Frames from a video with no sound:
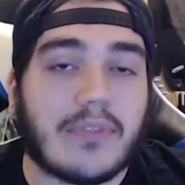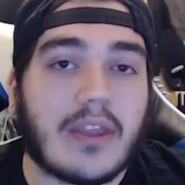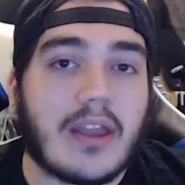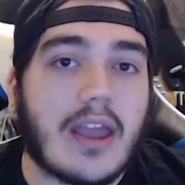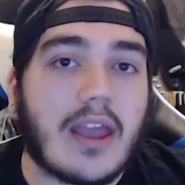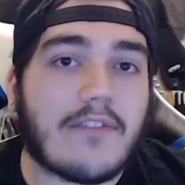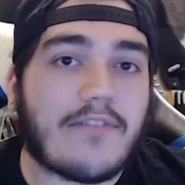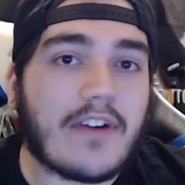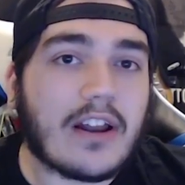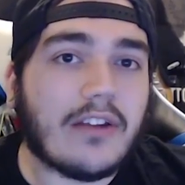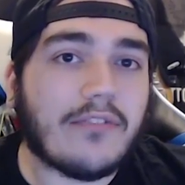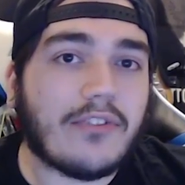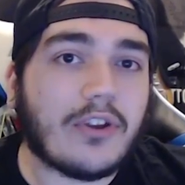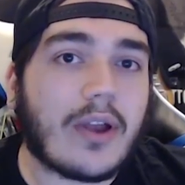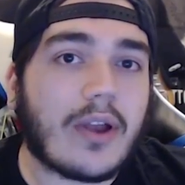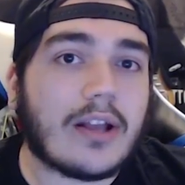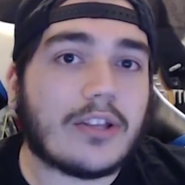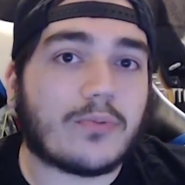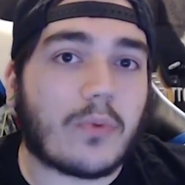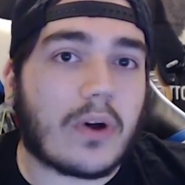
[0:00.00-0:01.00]
If any of you
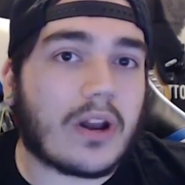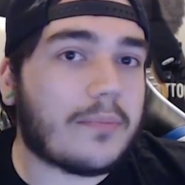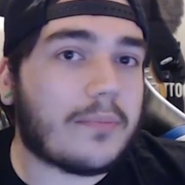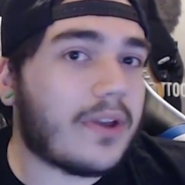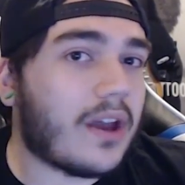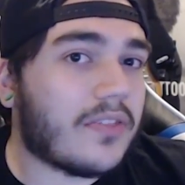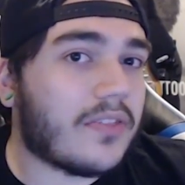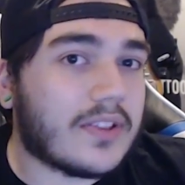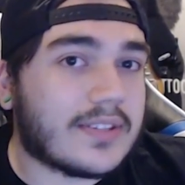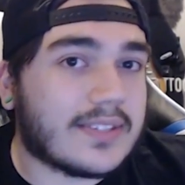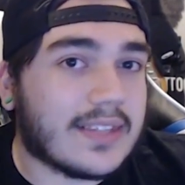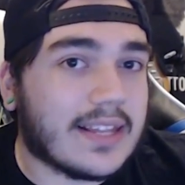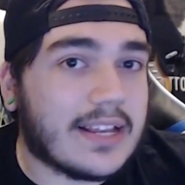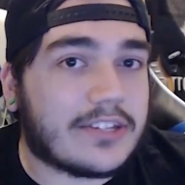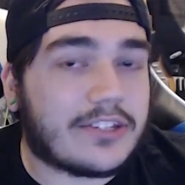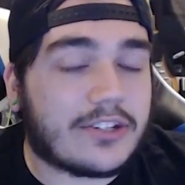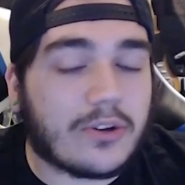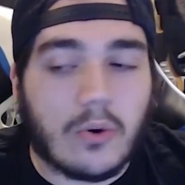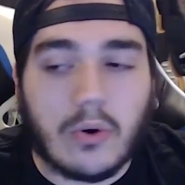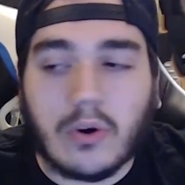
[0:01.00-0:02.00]
guys want to be on this list,
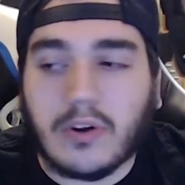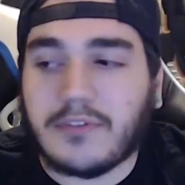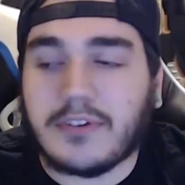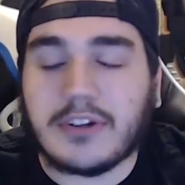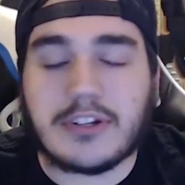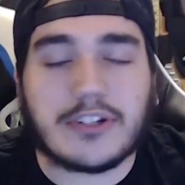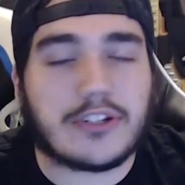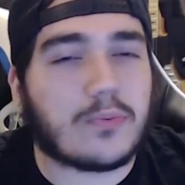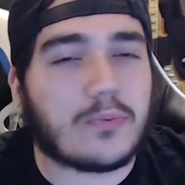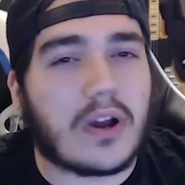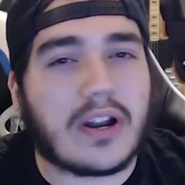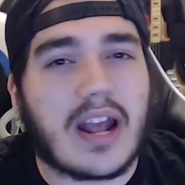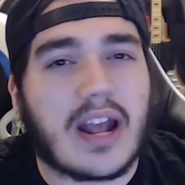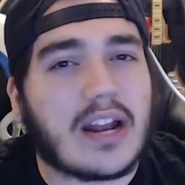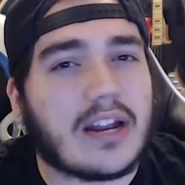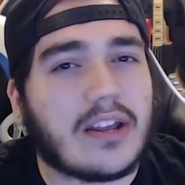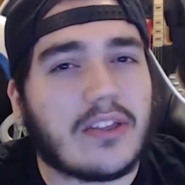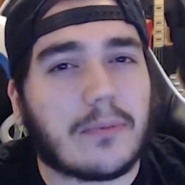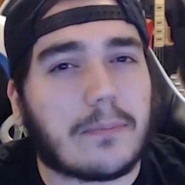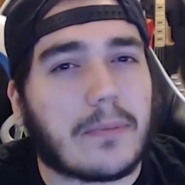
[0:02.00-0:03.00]
or if you just want any
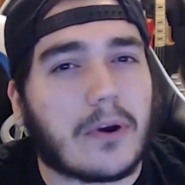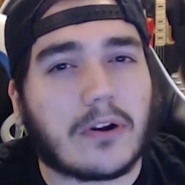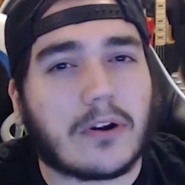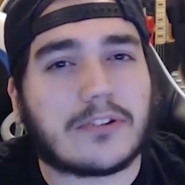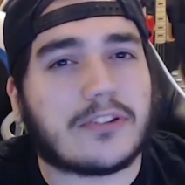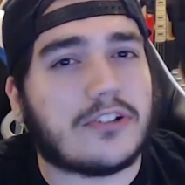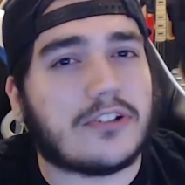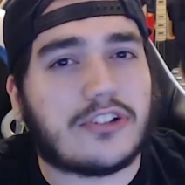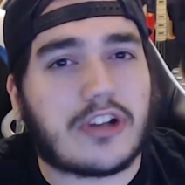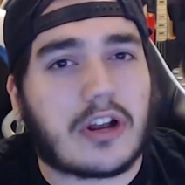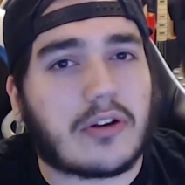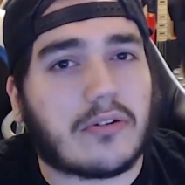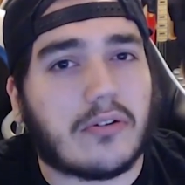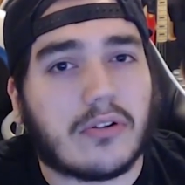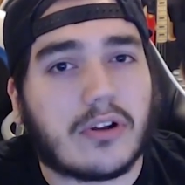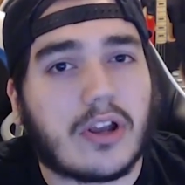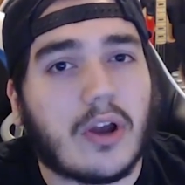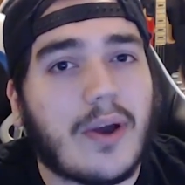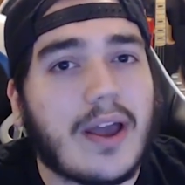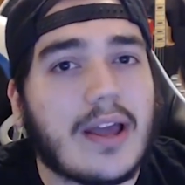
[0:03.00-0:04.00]
of the perks in general,
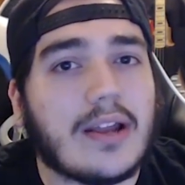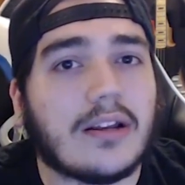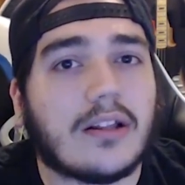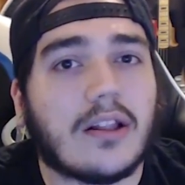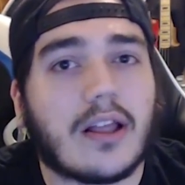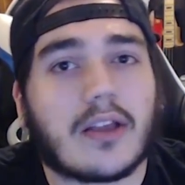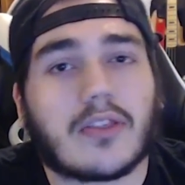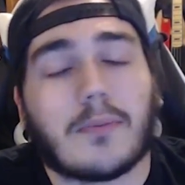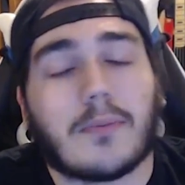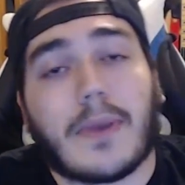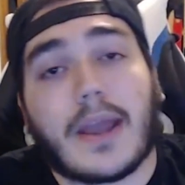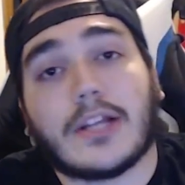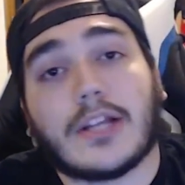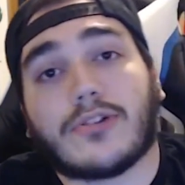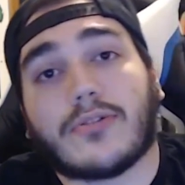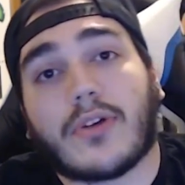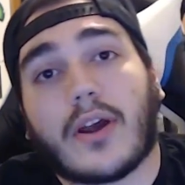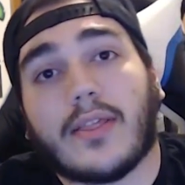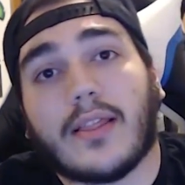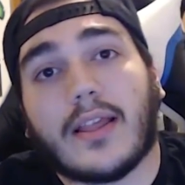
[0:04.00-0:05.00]
go ahead and click the
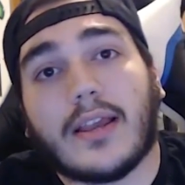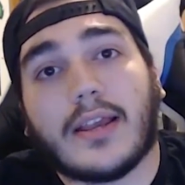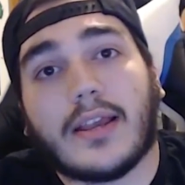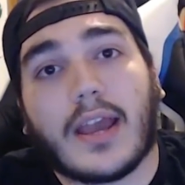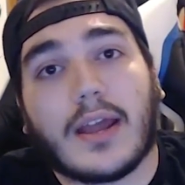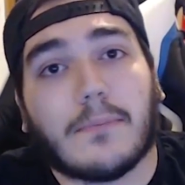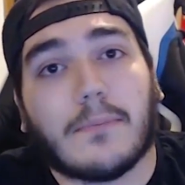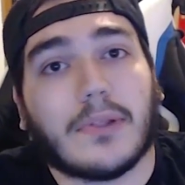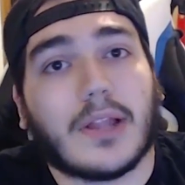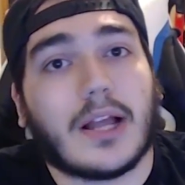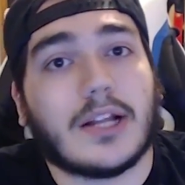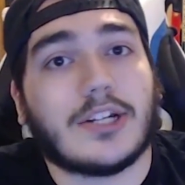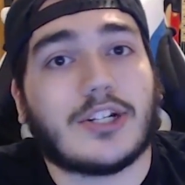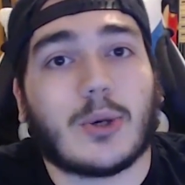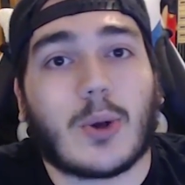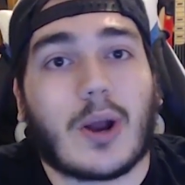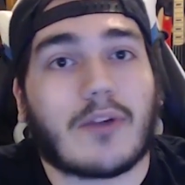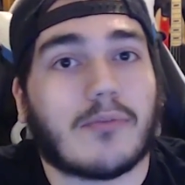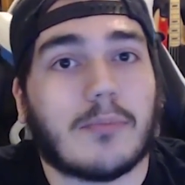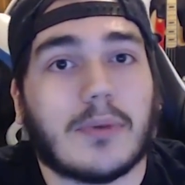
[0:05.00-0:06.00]
Patreon link and pledge
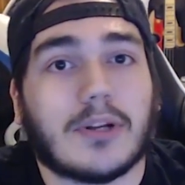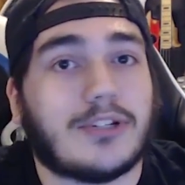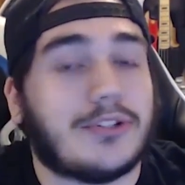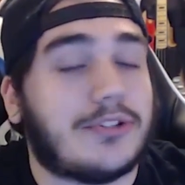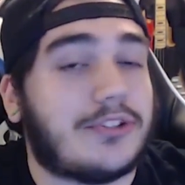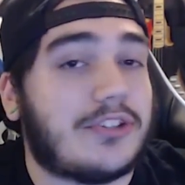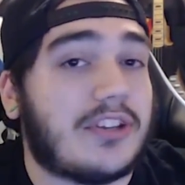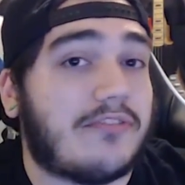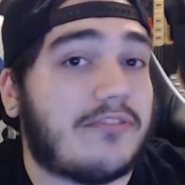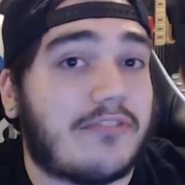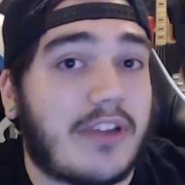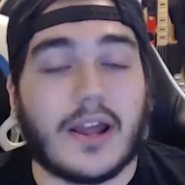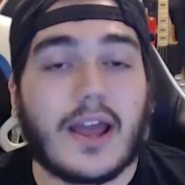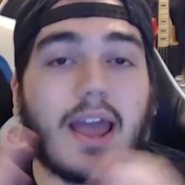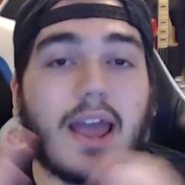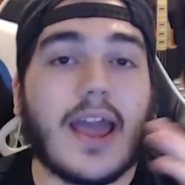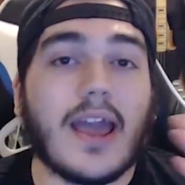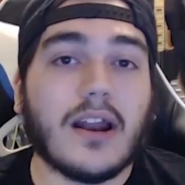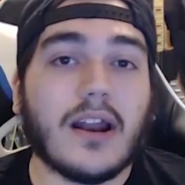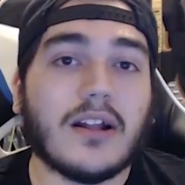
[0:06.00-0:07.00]
however much you see fit.
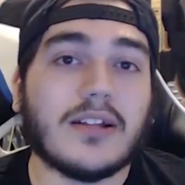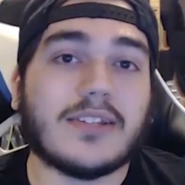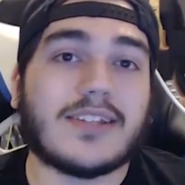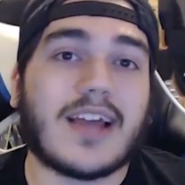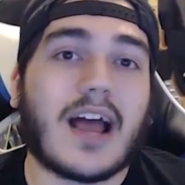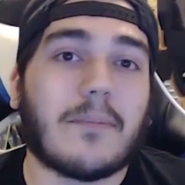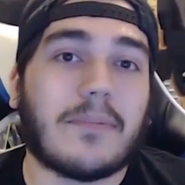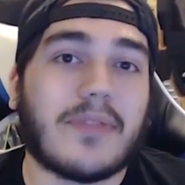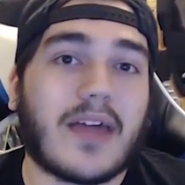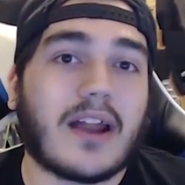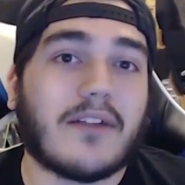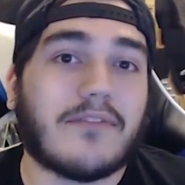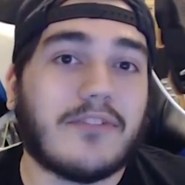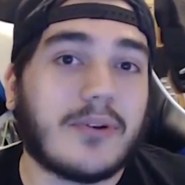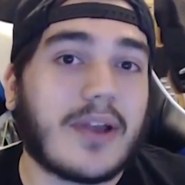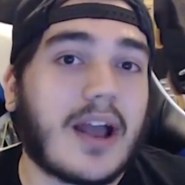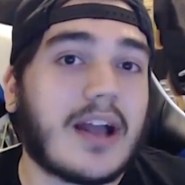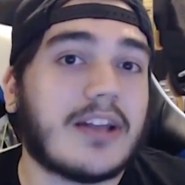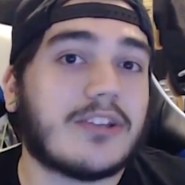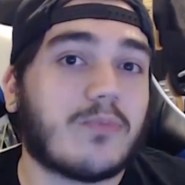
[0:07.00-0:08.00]
And on top of that, if you
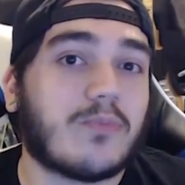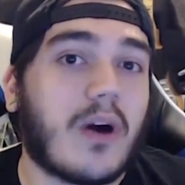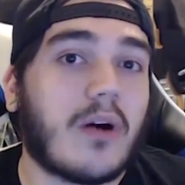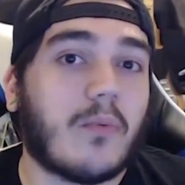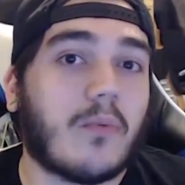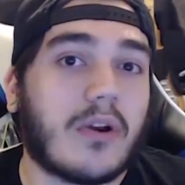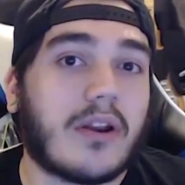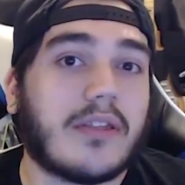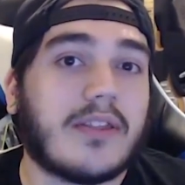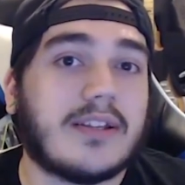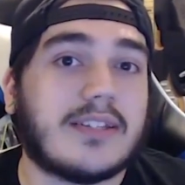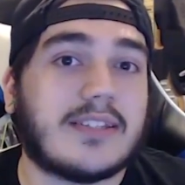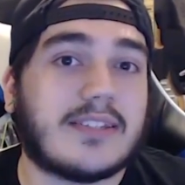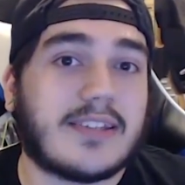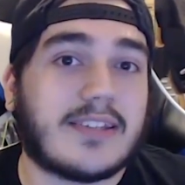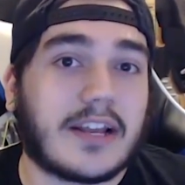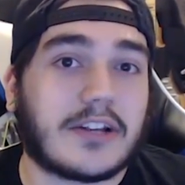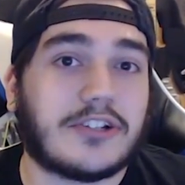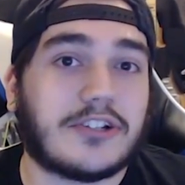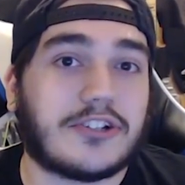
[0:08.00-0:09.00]
guys want one of these
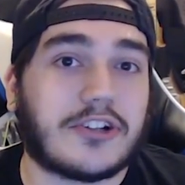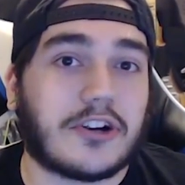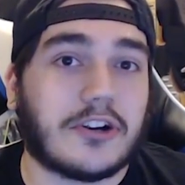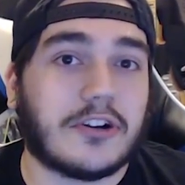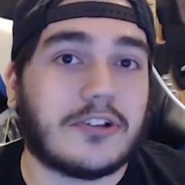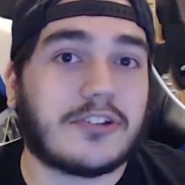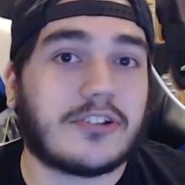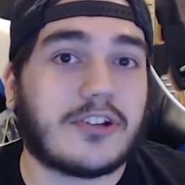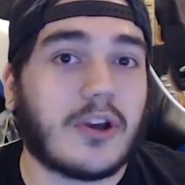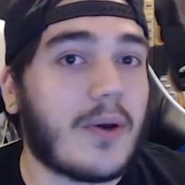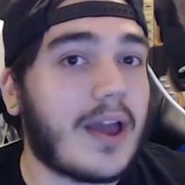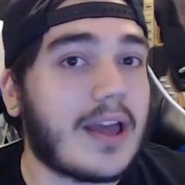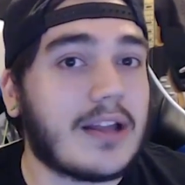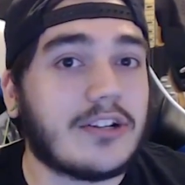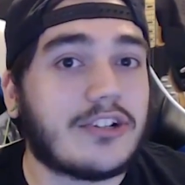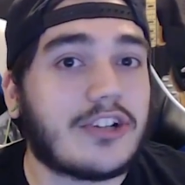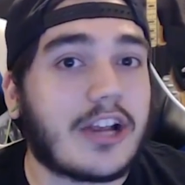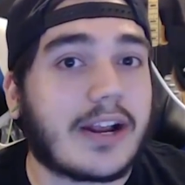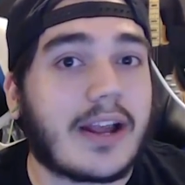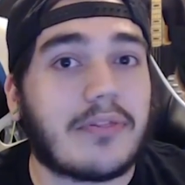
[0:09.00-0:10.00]
6 shirts, go ahead and
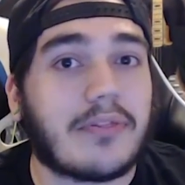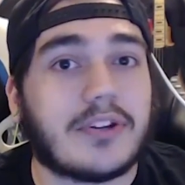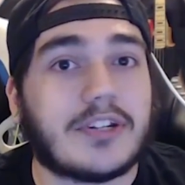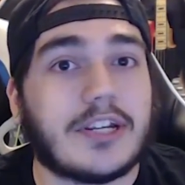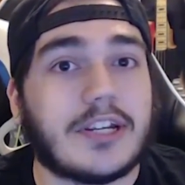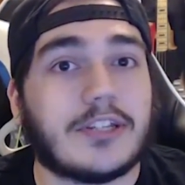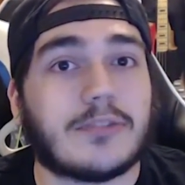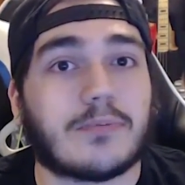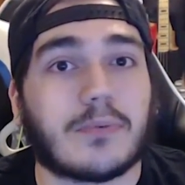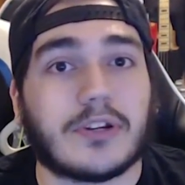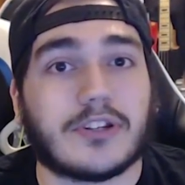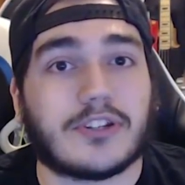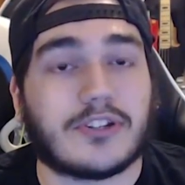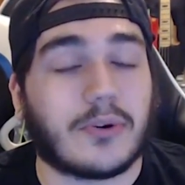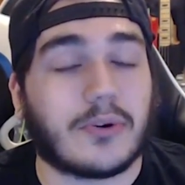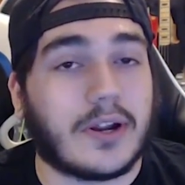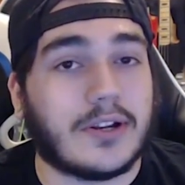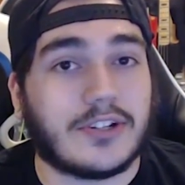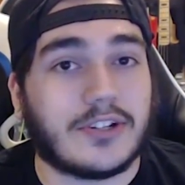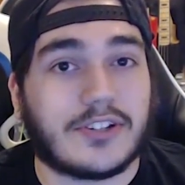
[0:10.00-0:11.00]
check out the Teespring store
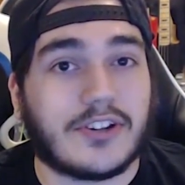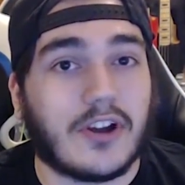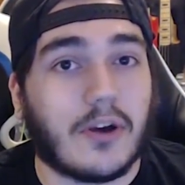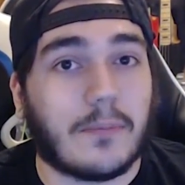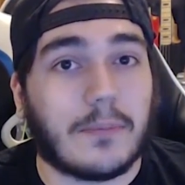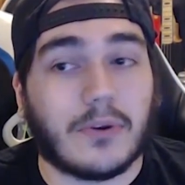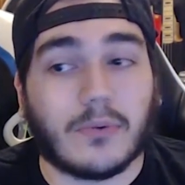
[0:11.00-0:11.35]
I just opened.